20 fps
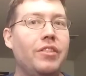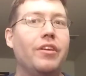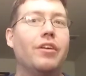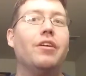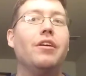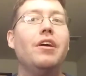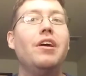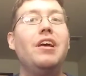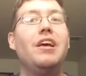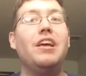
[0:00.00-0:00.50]

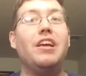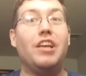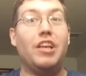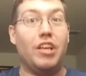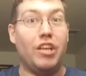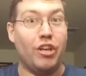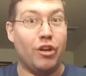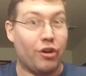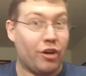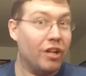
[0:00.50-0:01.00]
there,
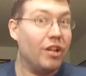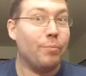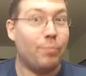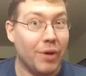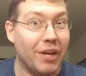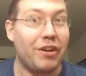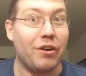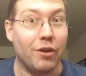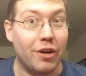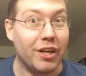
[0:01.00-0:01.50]
you're going to
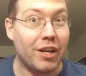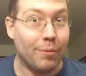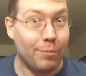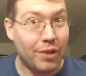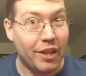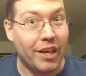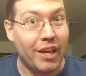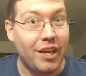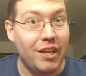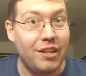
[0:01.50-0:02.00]
bicker and
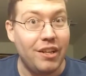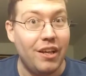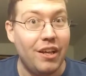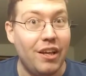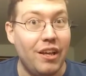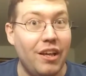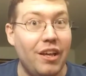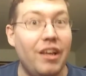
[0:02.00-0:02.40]
complain?